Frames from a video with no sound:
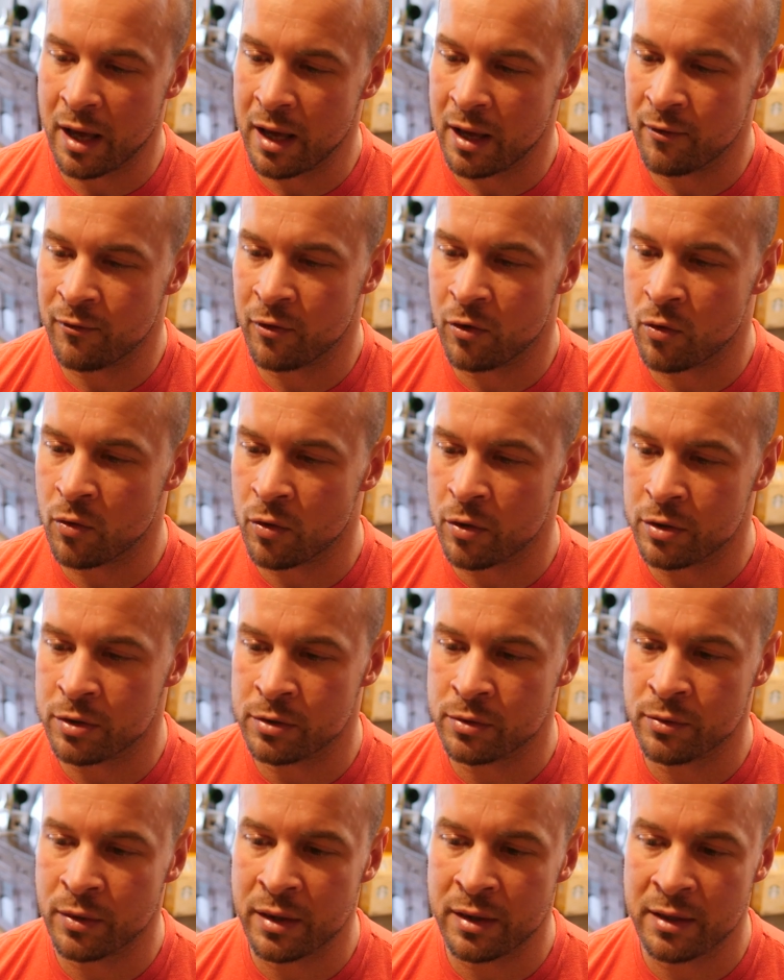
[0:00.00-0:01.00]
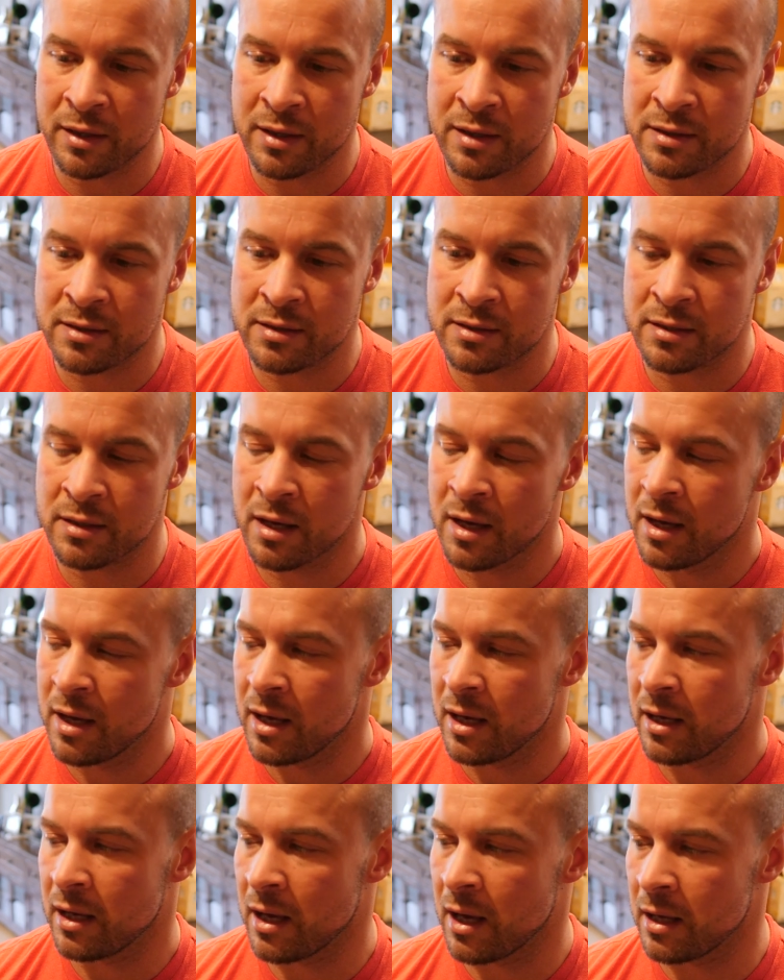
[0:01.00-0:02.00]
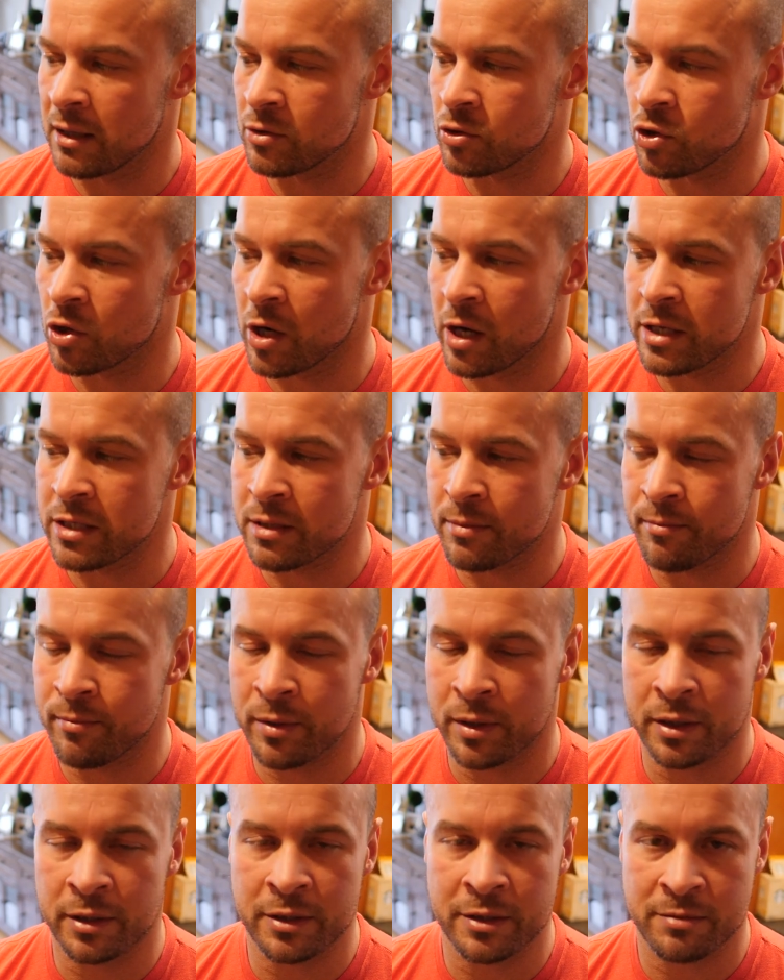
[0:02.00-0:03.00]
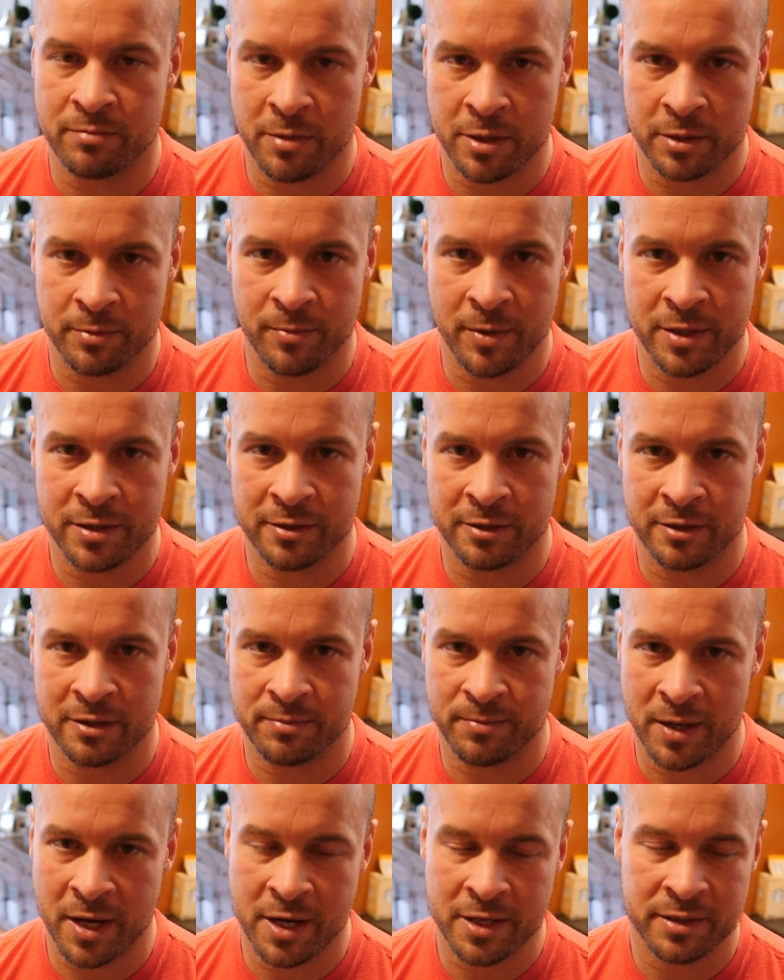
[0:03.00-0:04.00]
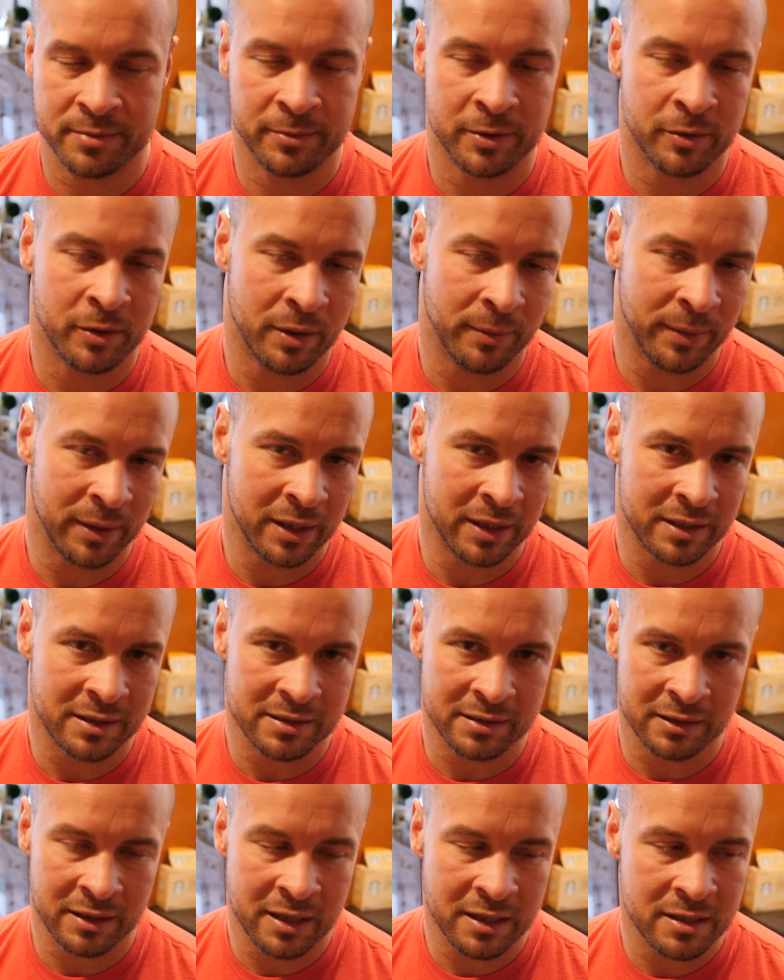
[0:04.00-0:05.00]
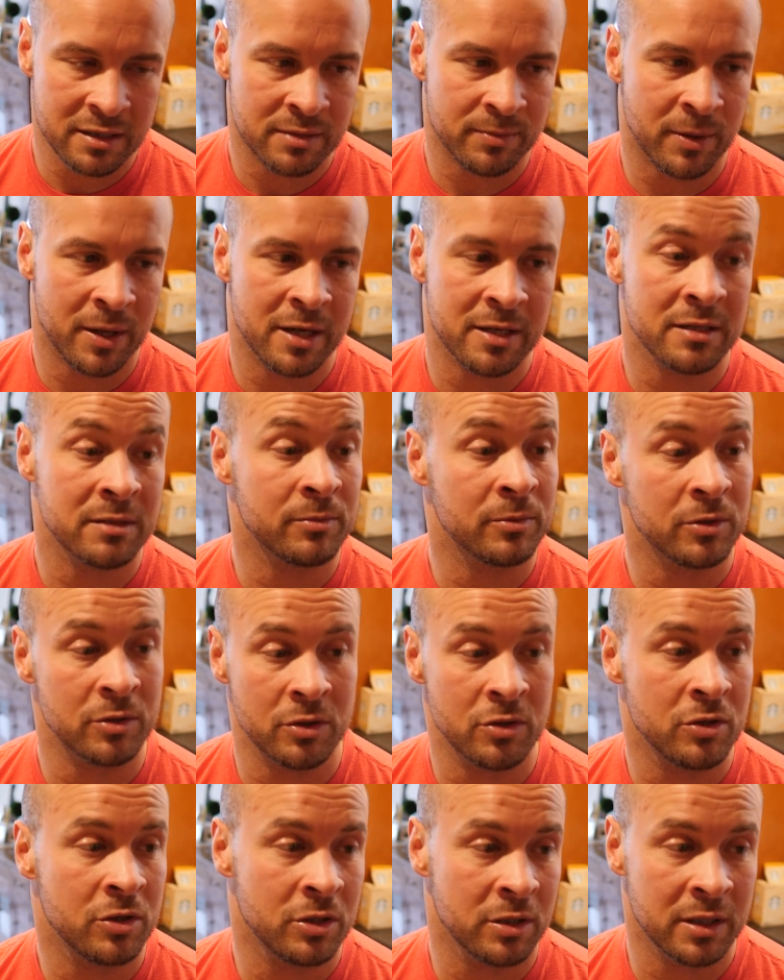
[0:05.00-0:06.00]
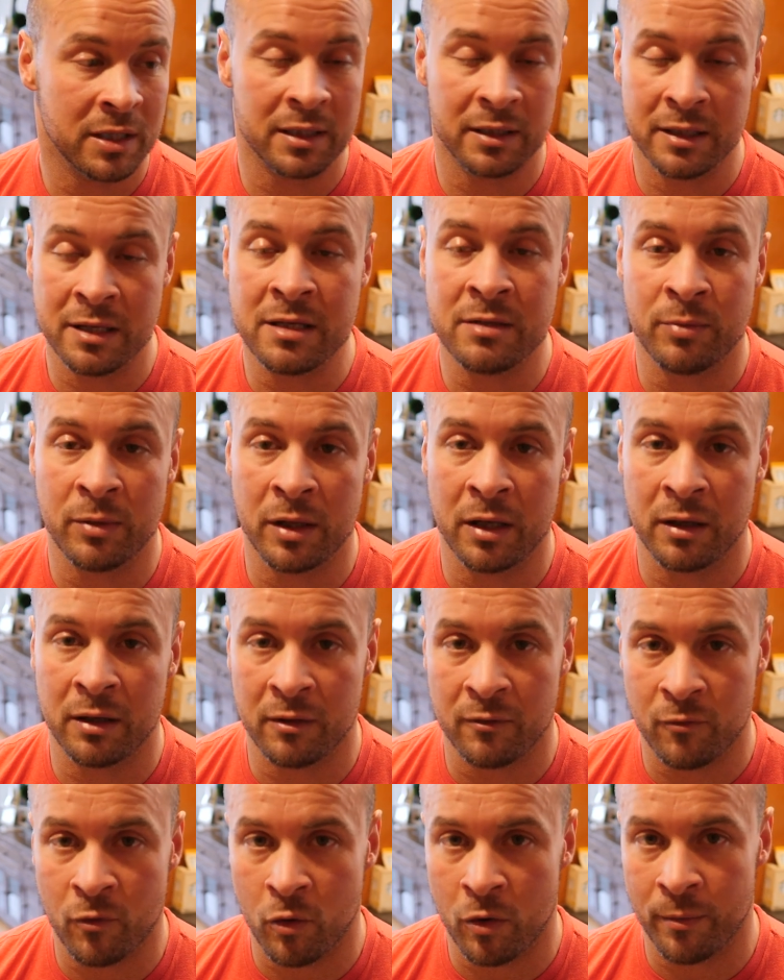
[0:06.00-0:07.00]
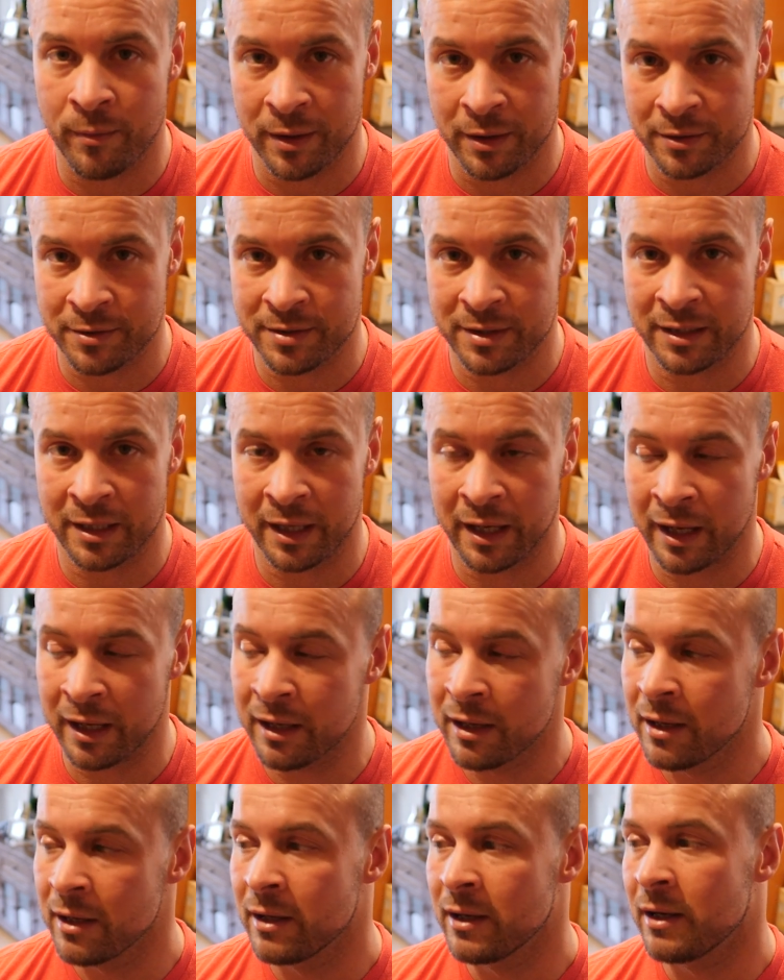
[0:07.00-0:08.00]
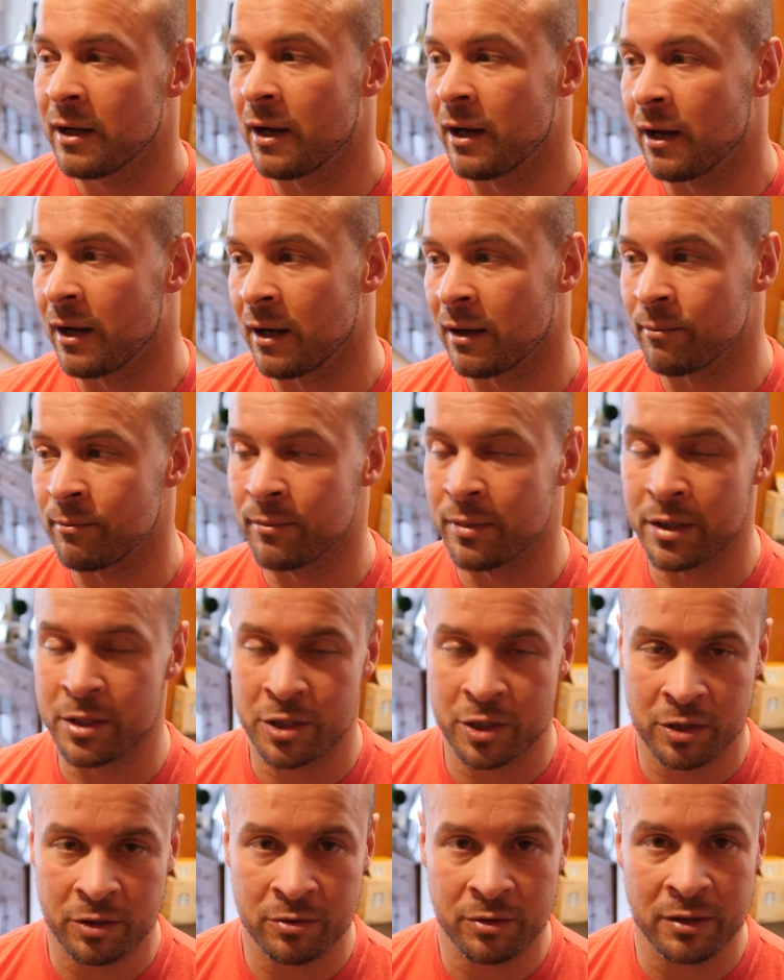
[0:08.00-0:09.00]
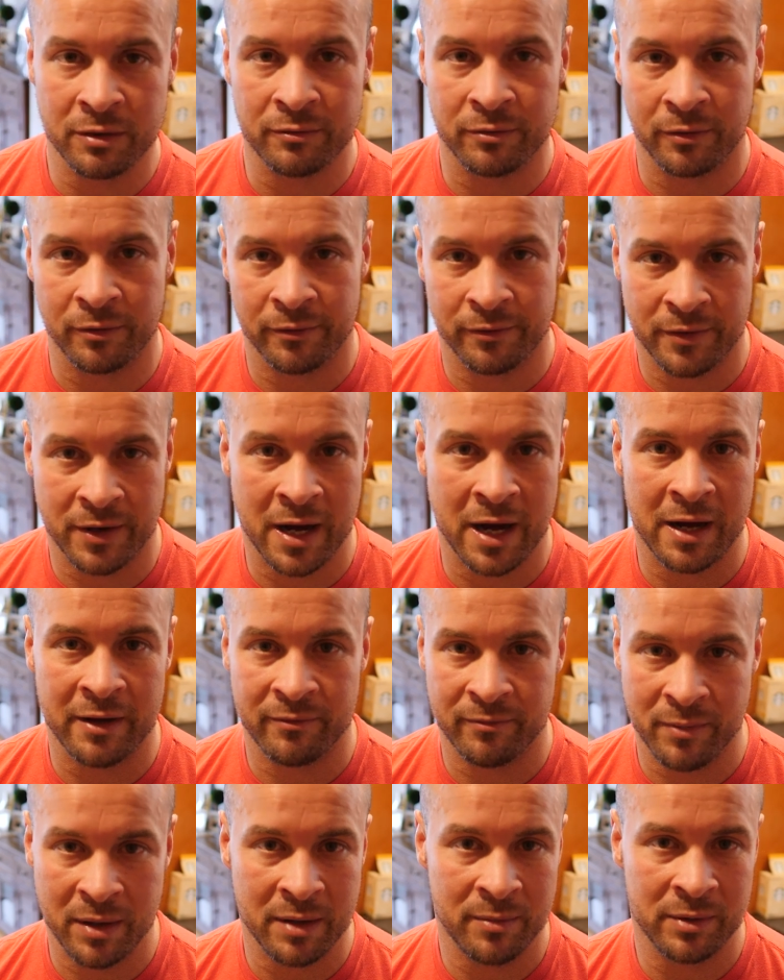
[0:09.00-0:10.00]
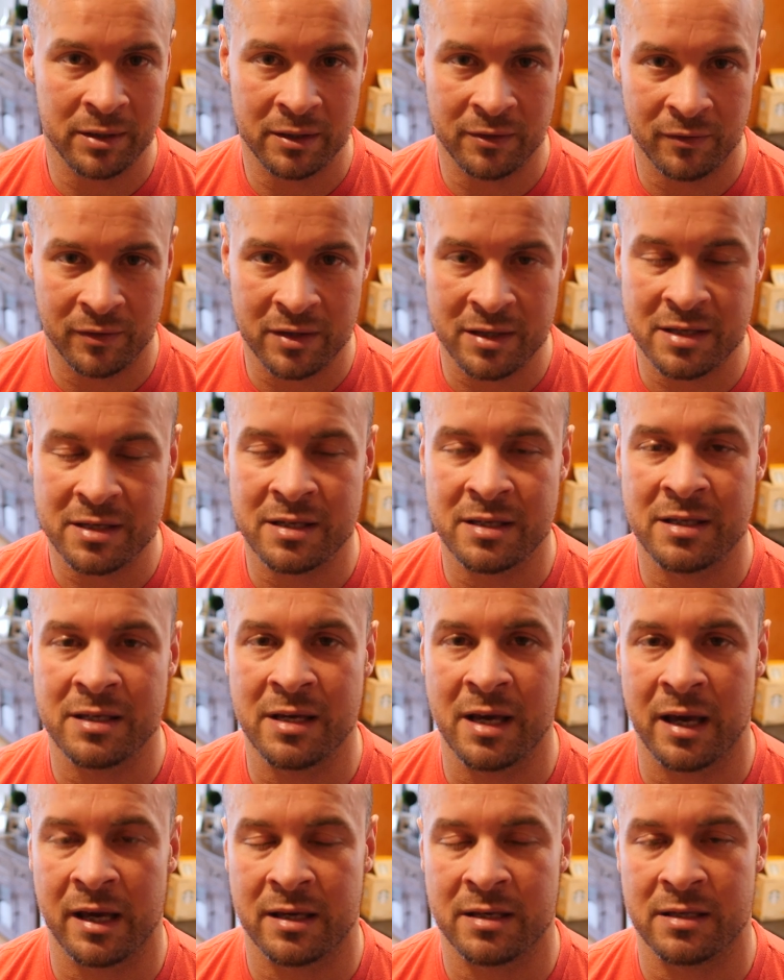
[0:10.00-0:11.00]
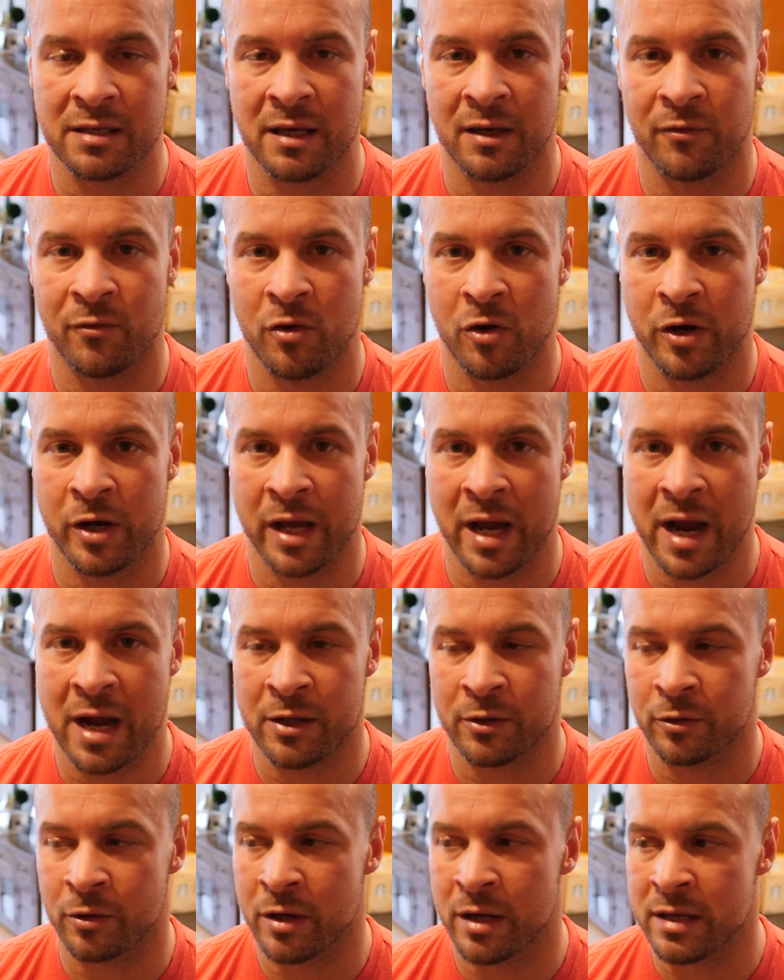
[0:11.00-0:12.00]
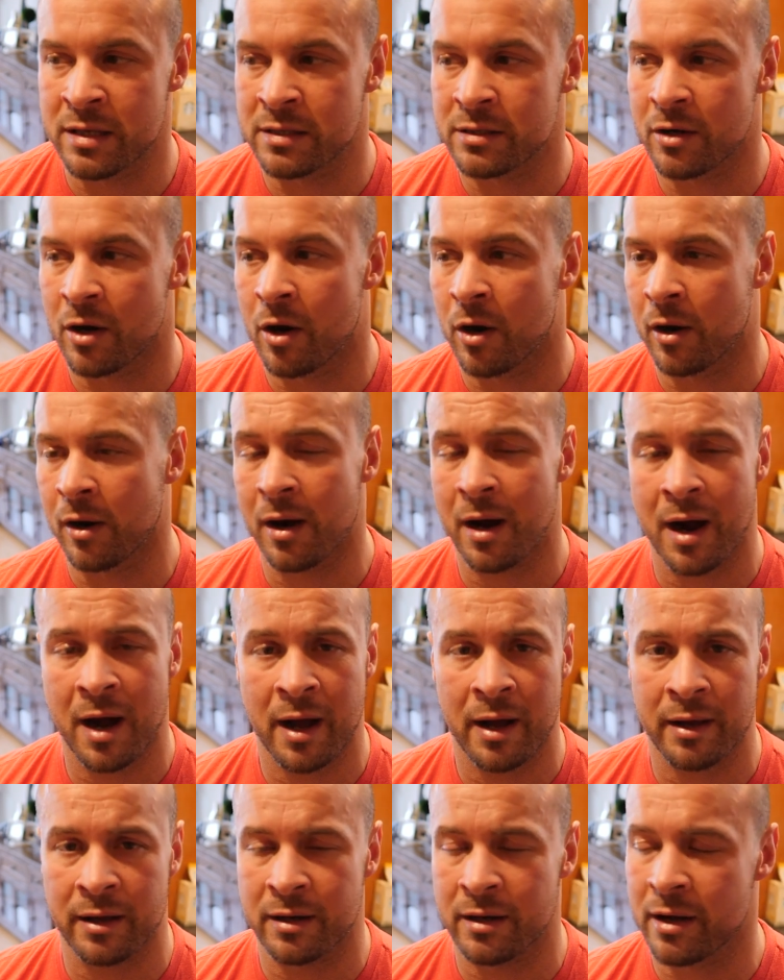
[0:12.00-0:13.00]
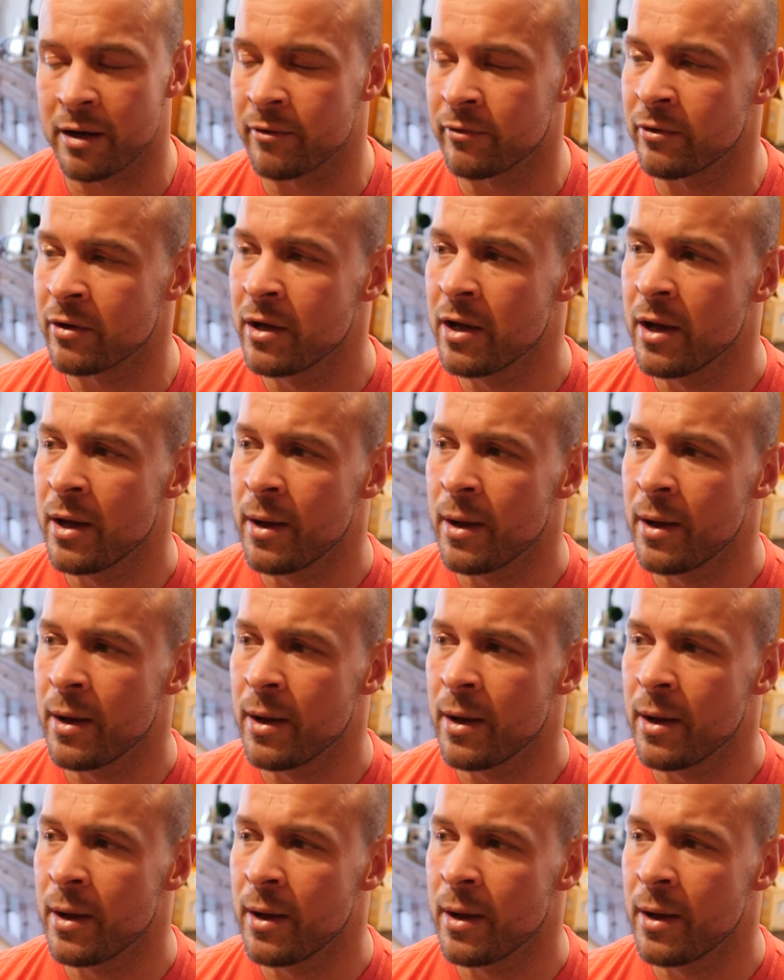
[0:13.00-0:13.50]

if you're doing this and trying to build as much muscle as possible while being as lean as possible, you should at least be eating four meals a day, but shooting for five, maybe even six if your calories are high enough.